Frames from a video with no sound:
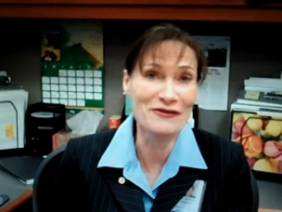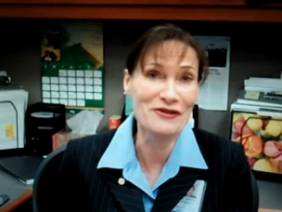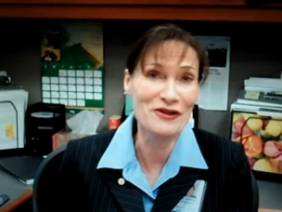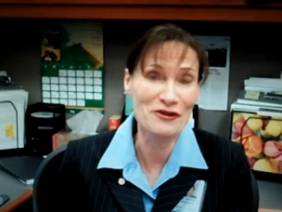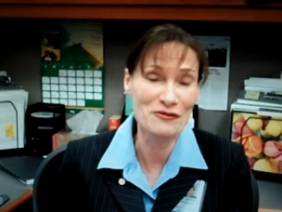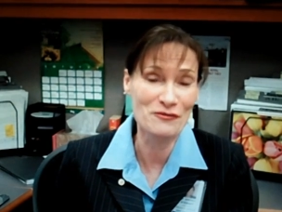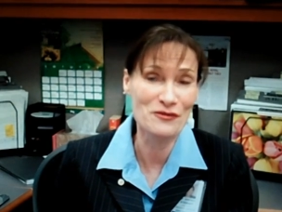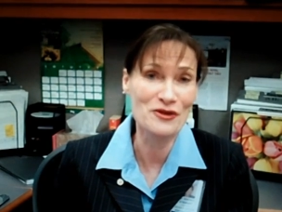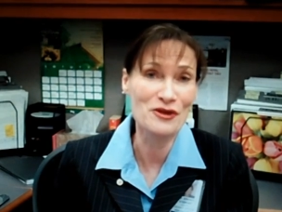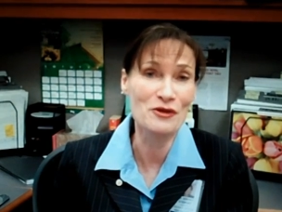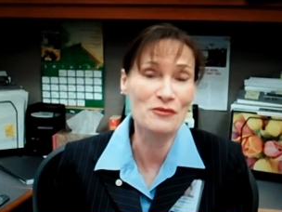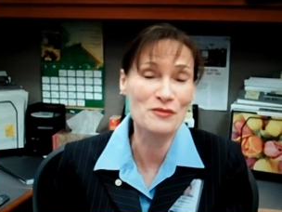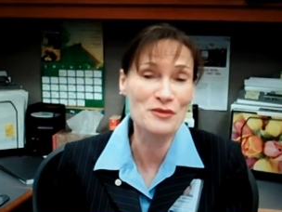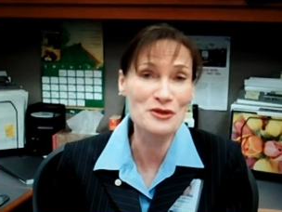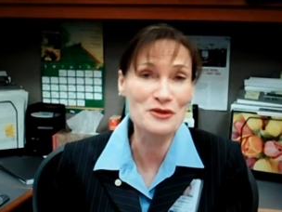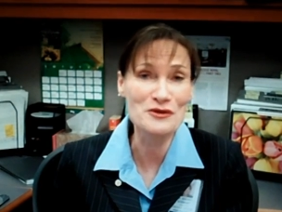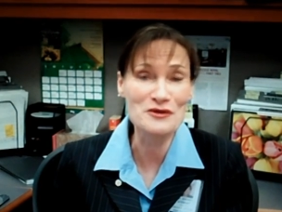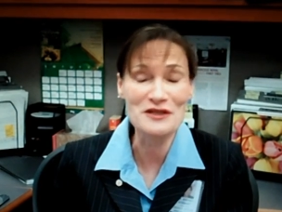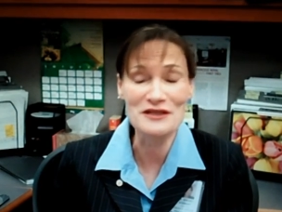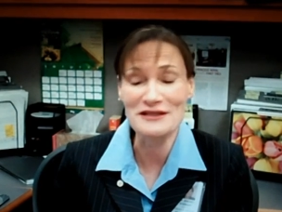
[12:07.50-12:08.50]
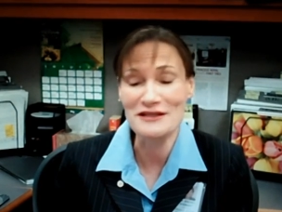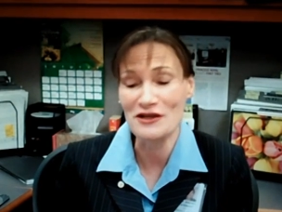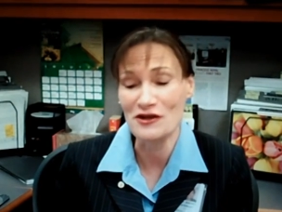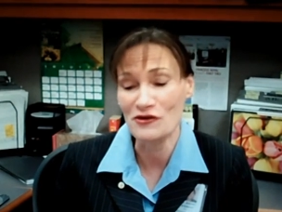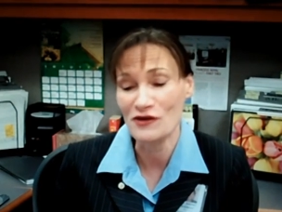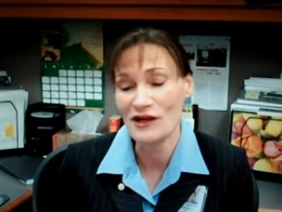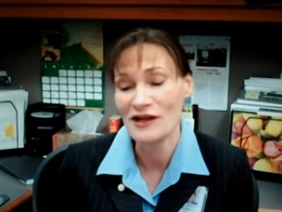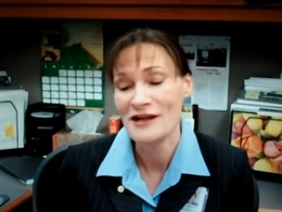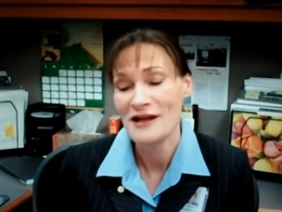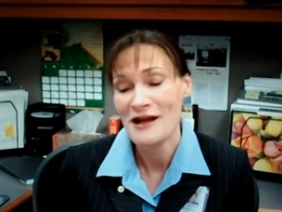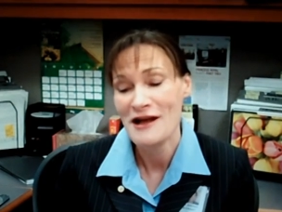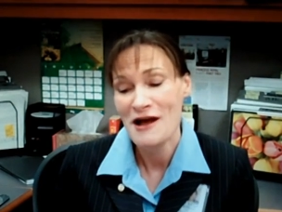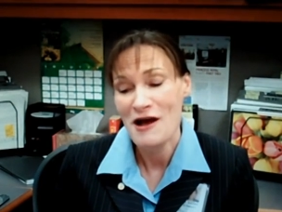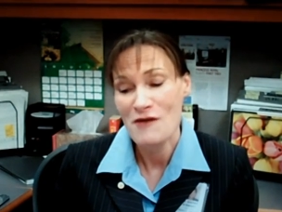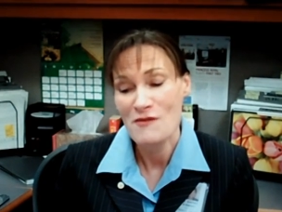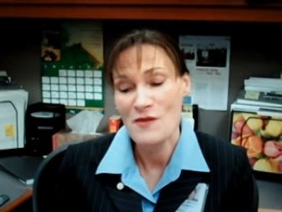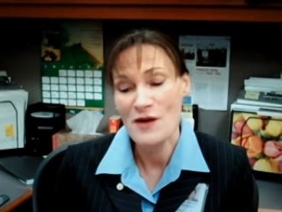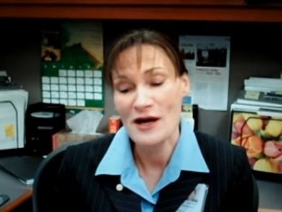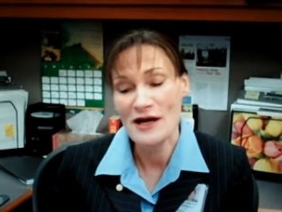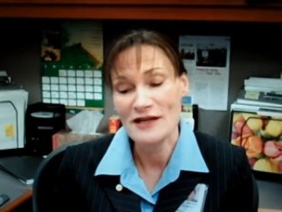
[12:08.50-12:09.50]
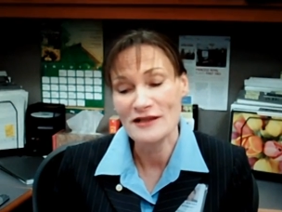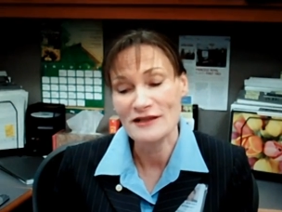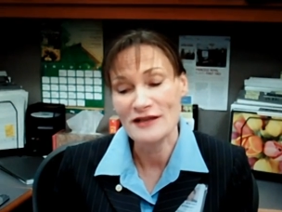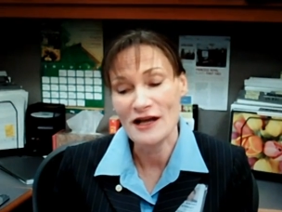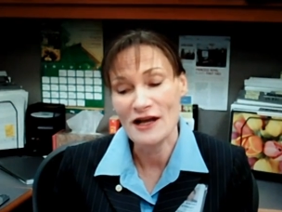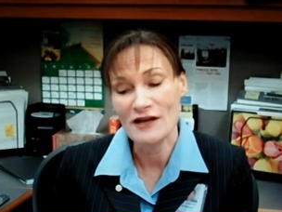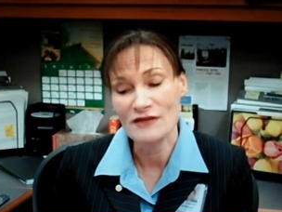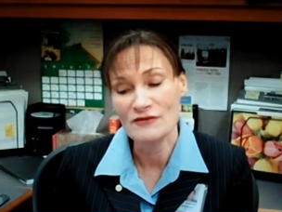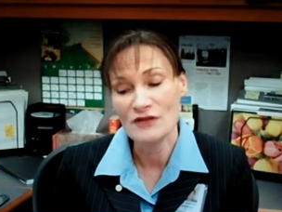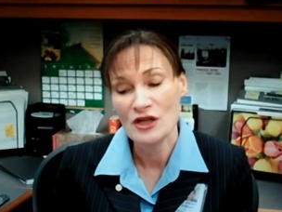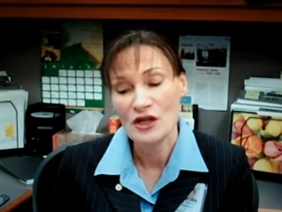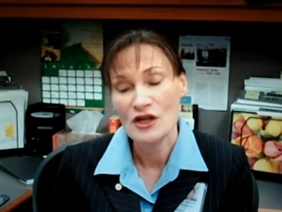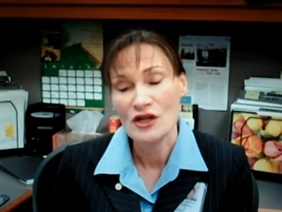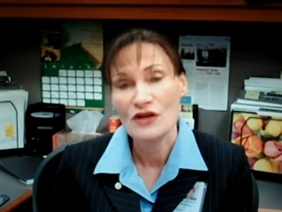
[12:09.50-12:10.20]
and their, their, bills, etc. But um,